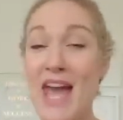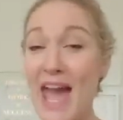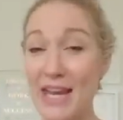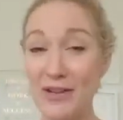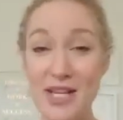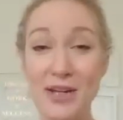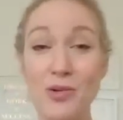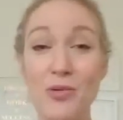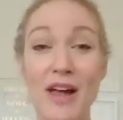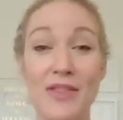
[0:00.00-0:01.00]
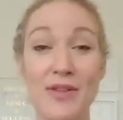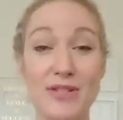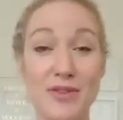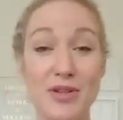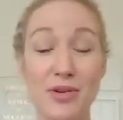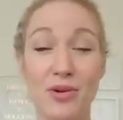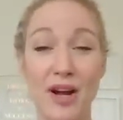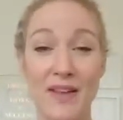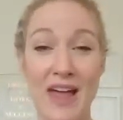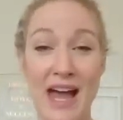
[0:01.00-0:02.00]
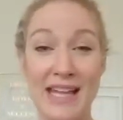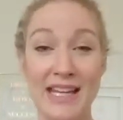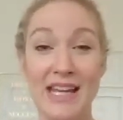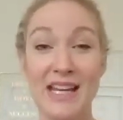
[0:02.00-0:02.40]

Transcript: And I'll tell you what, those of you who are on that